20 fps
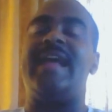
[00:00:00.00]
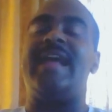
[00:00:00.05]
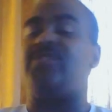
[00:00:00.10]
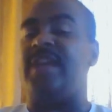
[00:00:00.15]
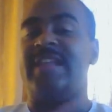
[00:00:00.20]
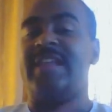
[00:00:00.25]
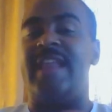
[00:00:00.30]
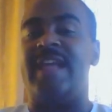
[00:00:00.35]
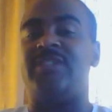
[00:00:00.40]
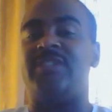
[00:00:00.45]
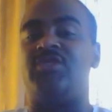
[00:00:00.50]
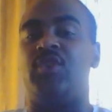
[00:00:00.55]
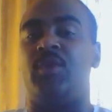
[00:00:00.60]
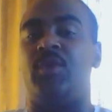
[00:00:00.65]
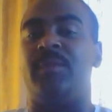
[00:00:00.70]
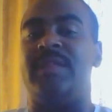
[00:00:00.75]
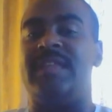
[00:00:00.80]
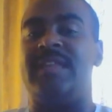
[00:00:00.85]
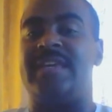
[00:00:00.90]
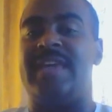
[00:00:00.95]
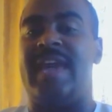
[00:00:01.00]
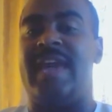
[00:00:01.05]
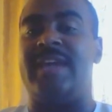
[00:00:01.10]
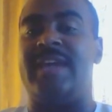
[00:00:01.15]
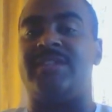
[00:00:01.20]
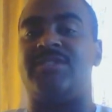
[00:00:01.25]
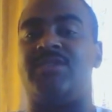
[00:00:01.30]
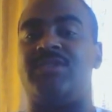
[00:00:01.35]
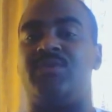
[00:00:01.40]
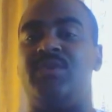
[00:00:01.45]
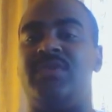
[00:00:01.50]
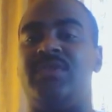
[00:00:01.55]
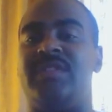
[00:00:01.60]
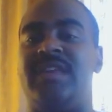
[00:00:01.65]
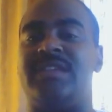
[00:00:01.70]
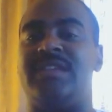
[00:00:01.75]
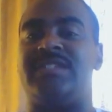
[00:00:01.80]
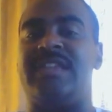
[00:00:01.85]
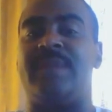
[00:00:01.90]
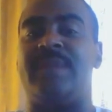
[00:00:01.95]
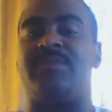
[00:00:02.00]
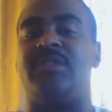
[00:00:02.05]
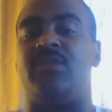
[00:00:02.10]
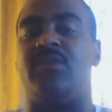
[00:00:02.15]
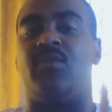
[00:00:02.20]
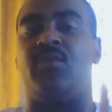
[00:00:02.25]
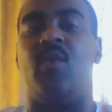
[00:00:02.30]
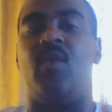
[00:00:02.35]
that's normally the case, with the exception of